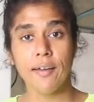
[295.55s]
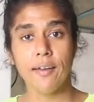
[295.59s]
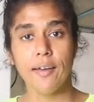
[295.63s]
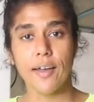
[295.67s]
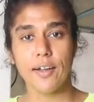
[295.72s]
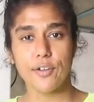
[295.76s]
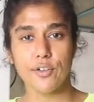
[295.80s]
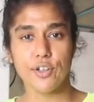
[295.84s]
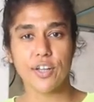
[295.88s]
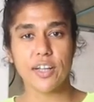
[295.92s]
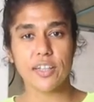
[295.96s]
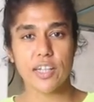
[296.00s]

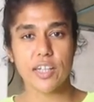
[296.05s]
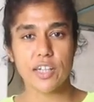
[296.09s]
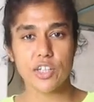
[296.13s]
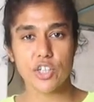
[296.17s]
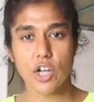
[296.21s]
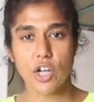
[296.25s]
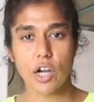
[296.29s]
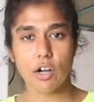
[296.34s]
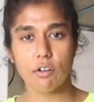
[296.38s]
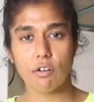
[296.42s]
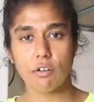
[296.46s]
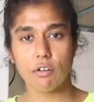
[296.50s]
and you get that
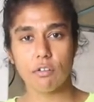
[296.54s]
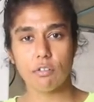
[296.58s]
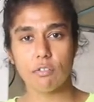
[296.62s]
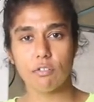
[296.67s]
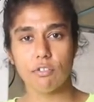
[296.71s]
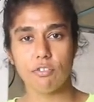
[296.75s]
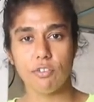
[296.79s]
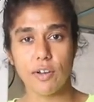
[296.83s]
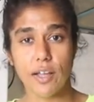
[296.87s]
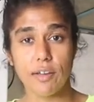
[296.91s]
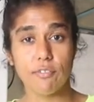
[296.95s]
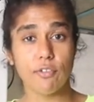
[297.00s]
charcoal
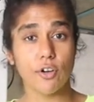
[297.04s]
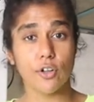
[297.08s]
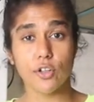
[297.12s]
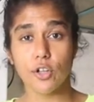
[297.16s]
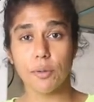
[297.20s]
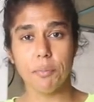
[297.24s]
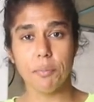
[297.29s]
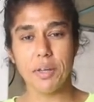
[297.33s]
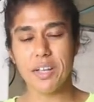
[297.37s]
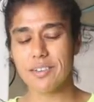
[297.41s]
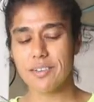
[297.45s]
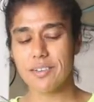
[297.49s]
flavor on your
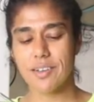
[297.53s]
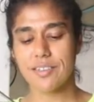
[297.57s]
meat.